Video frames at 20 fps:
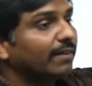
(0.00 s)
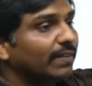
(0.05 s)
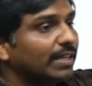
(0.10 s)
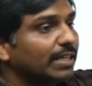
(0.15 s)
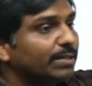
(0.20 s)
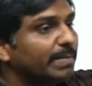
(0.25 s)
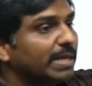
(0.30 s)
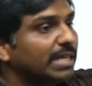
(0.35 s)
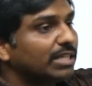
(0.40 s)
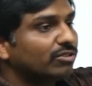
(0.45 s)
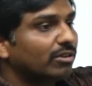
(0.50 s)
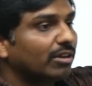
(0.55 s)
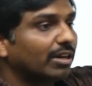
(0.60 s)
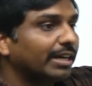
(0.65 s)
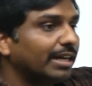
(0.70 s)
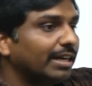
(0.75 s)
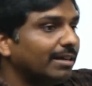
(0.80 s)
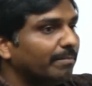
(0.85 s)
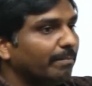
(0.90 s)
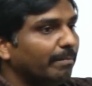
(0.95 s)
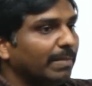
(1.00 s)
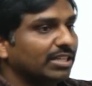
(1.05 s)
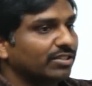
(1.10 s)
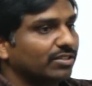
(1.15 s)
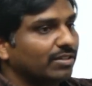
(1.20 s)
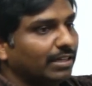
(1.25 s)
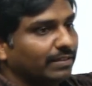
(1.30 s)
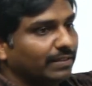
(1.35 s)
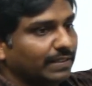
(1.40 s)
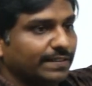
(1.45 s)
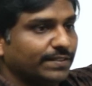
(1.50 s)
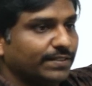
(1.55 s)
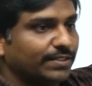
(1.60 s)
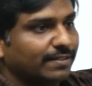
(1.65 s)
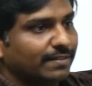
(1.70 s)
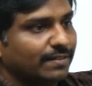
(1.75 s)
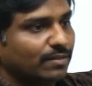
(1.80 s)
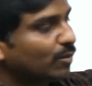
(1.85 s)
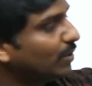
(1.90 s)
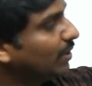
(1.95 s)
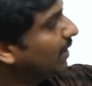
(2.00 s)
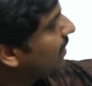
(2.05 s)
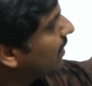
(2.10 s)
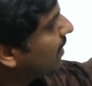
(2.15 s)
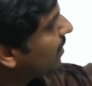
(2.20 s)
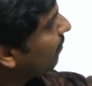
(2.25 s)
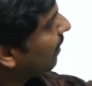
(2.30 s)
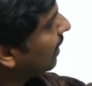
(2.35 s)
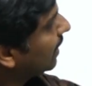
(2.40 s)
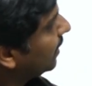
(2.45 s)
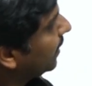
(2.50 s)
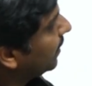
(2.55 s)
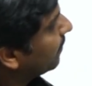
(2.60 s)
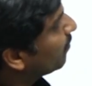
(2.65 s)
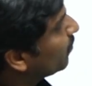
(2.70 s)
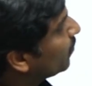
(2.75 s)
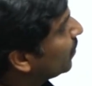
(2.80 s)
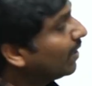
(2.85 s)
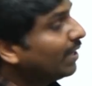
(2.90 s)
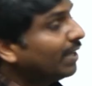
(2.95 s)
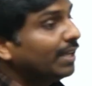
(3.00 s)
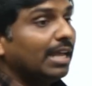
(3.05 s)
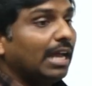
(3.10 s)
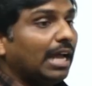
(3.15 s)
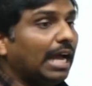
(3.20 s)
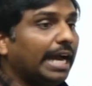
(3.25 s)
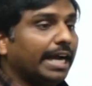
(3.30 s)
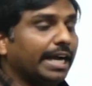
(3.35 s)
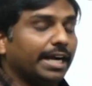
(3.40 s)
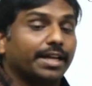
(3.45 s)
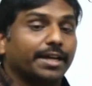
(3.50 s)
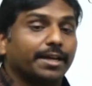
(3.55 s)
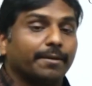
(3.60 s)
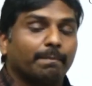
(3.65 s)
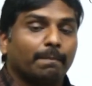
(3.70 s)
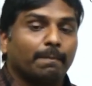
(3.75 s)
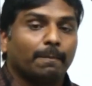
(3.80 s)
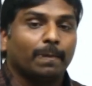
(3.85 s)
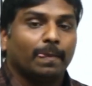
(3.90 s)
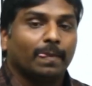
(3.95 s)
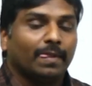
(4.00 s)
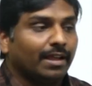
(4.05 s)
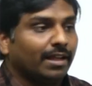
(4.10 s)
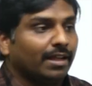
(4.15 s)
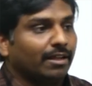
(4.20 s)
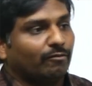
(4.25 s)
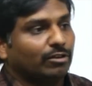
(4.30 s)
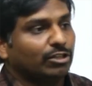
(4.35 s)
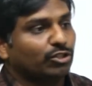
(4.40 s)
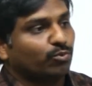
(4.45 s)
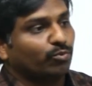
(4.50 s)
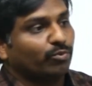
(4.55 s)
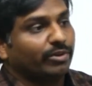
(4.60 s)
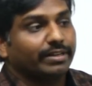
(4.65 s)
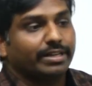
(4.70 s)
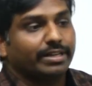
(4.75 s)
based target based on this. So this is one. And one student,